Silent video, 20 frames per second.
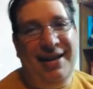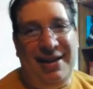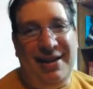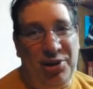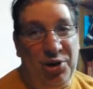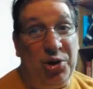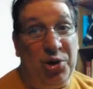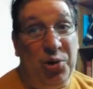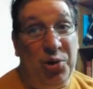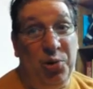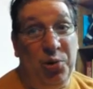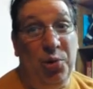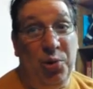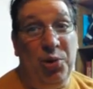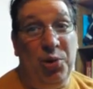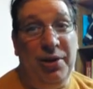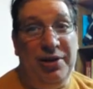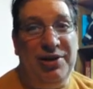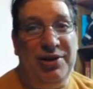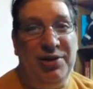he looked
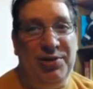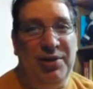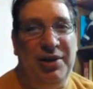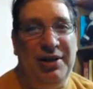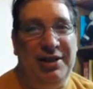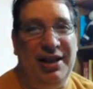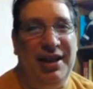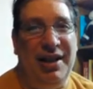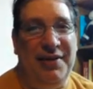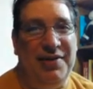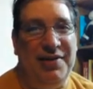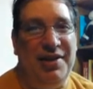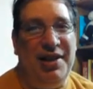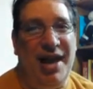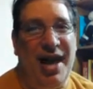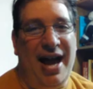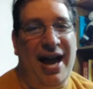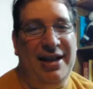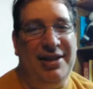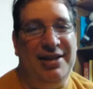cool and sort of deliver the
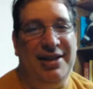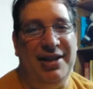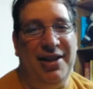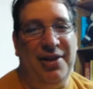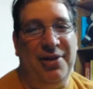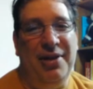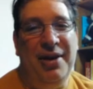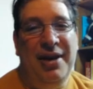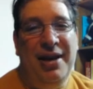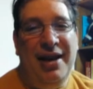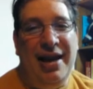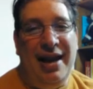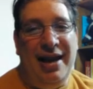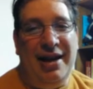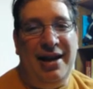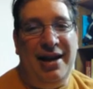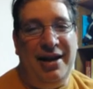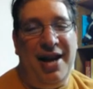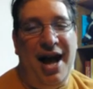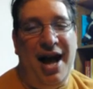lines in
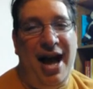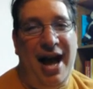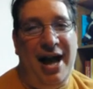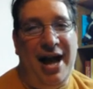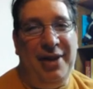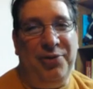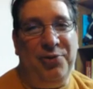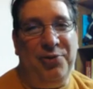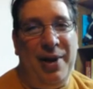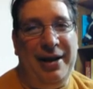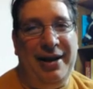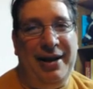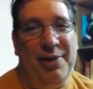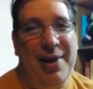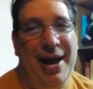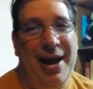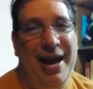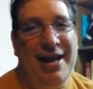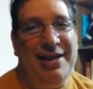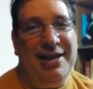an odd, threatening
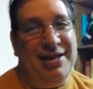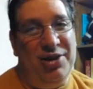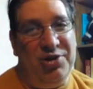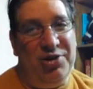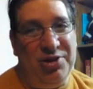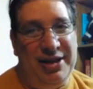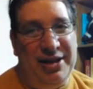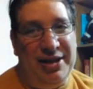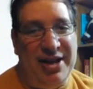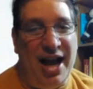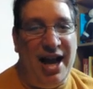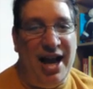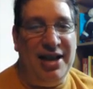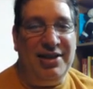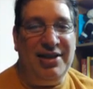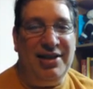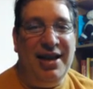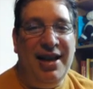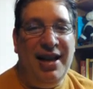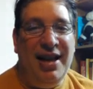way, as he usually
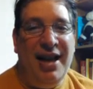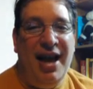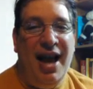does.